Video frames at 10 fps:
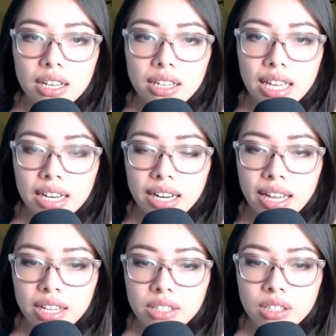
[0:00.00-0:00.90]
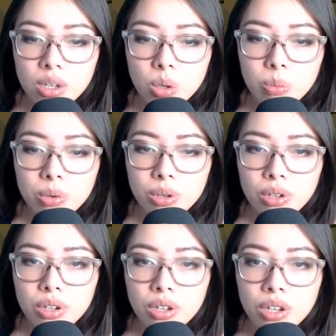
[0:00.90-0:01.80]
get an axe and help
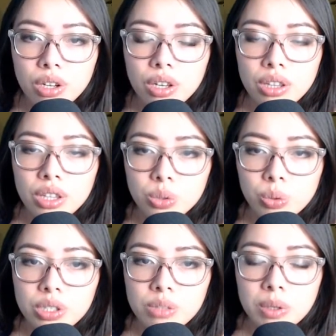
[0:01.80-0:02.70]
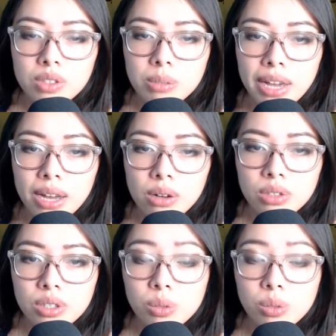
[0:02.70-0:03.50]
the twins build some houses.